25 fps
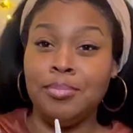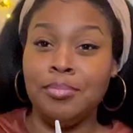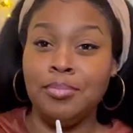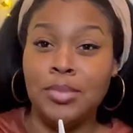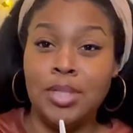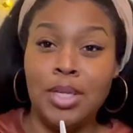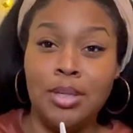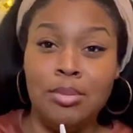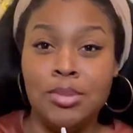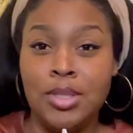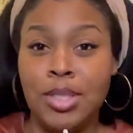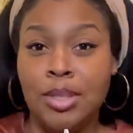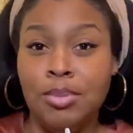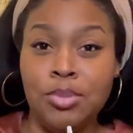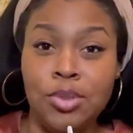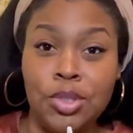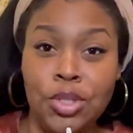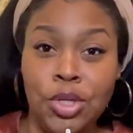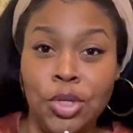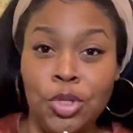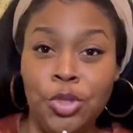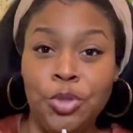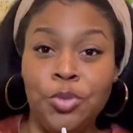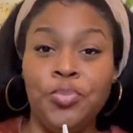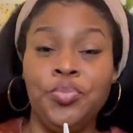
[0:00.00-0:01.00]
Dum, dum,
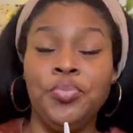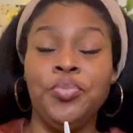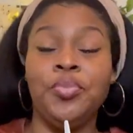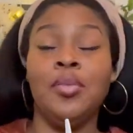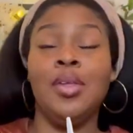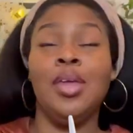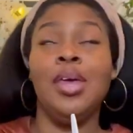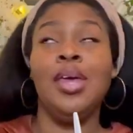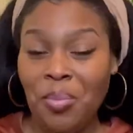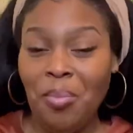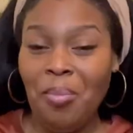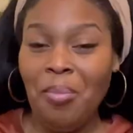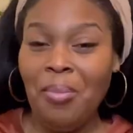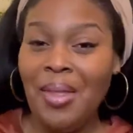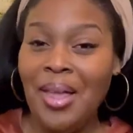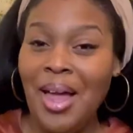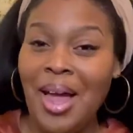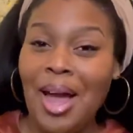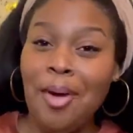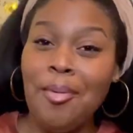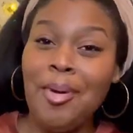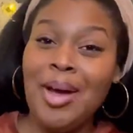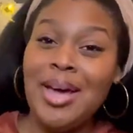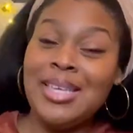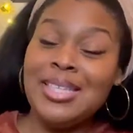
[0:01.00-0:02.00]
dum.
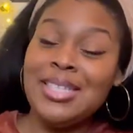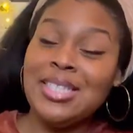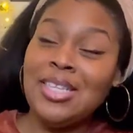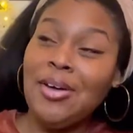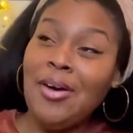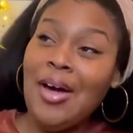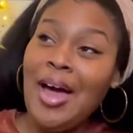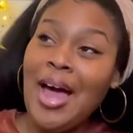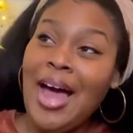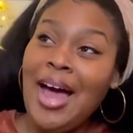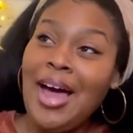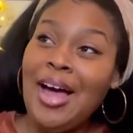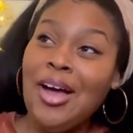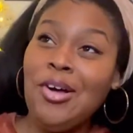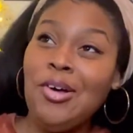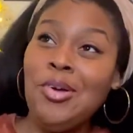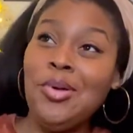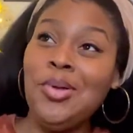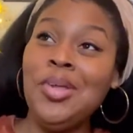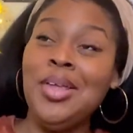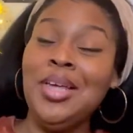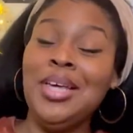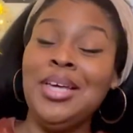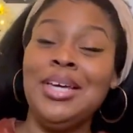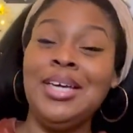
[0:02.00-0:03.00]
All right, so
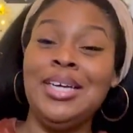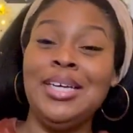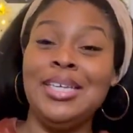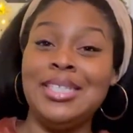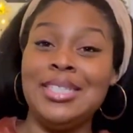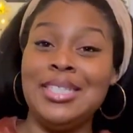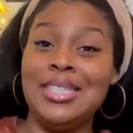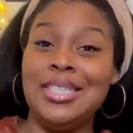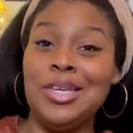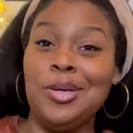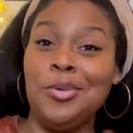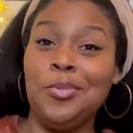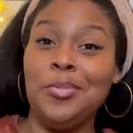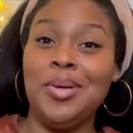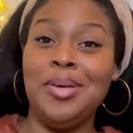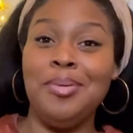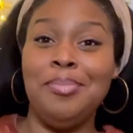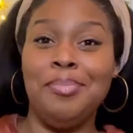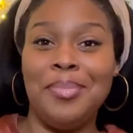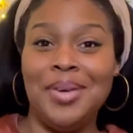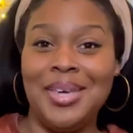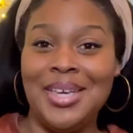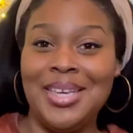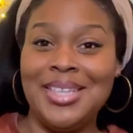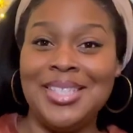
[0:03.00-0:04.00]
how did we
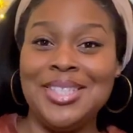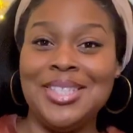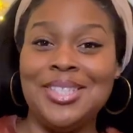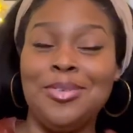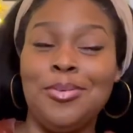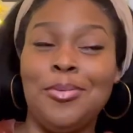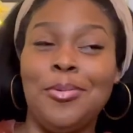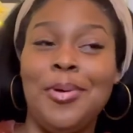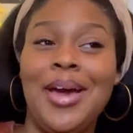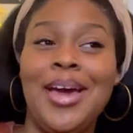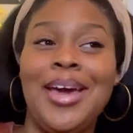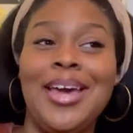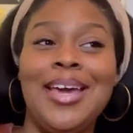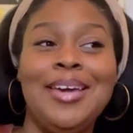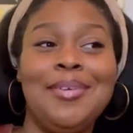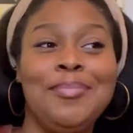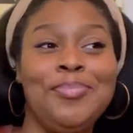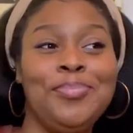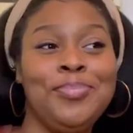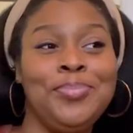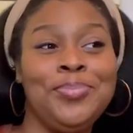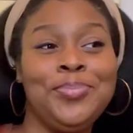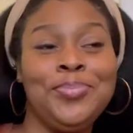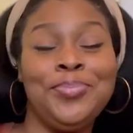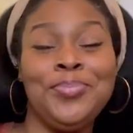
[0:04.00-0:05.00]
meet, right?
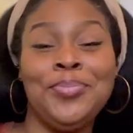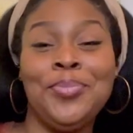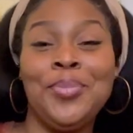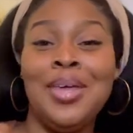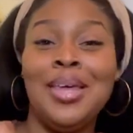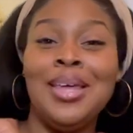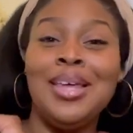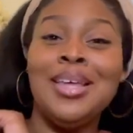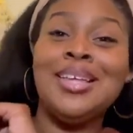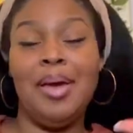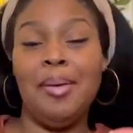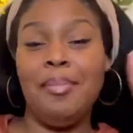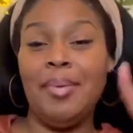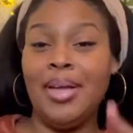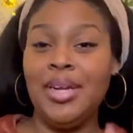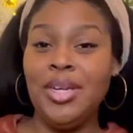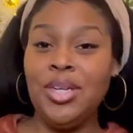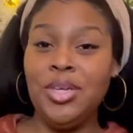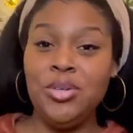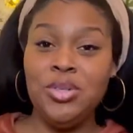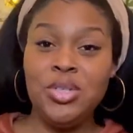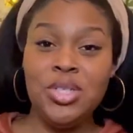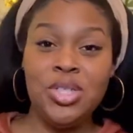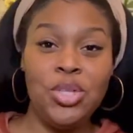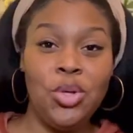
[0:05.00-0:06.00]
At my
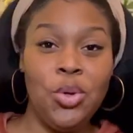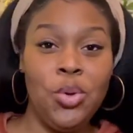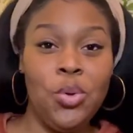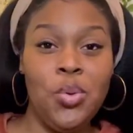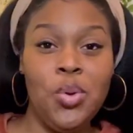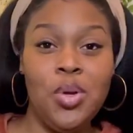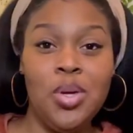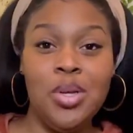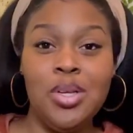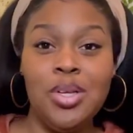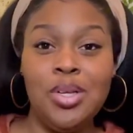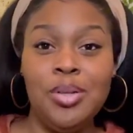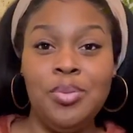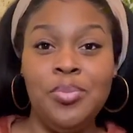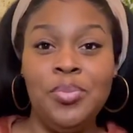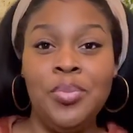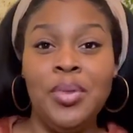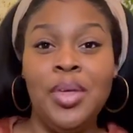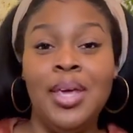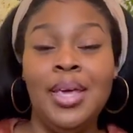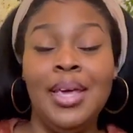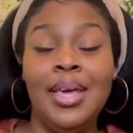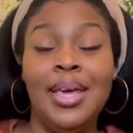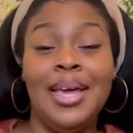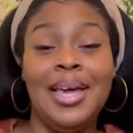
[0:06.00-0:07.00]
new school,
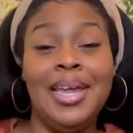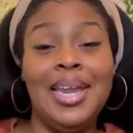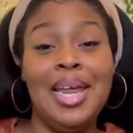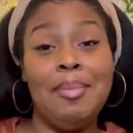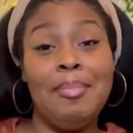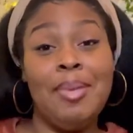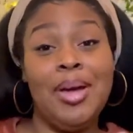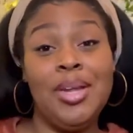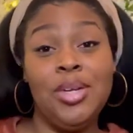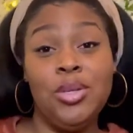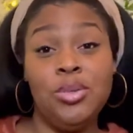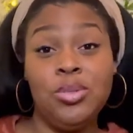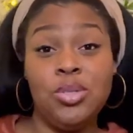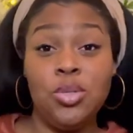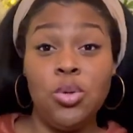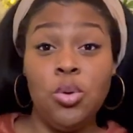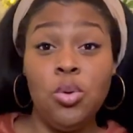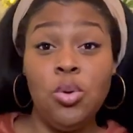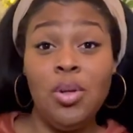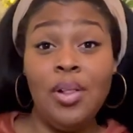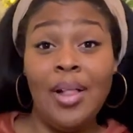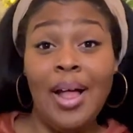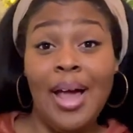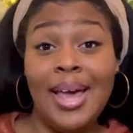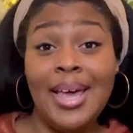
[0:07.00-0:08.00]
and at my new
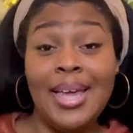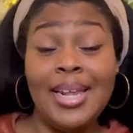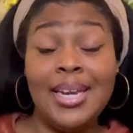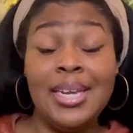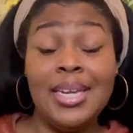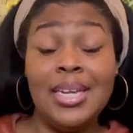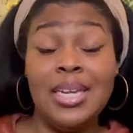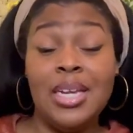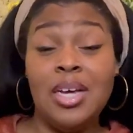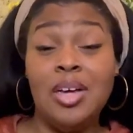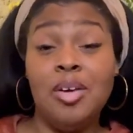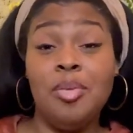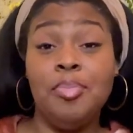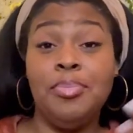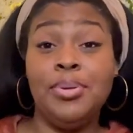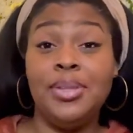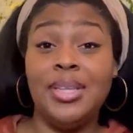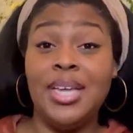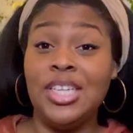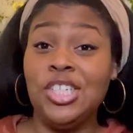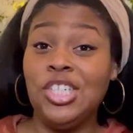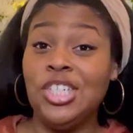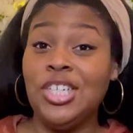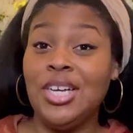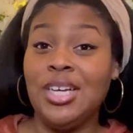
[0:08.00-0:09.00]
school, I ended up
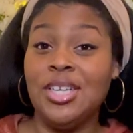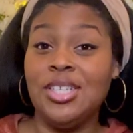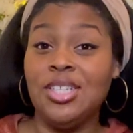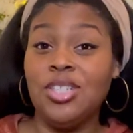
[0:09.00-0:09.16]
pledging a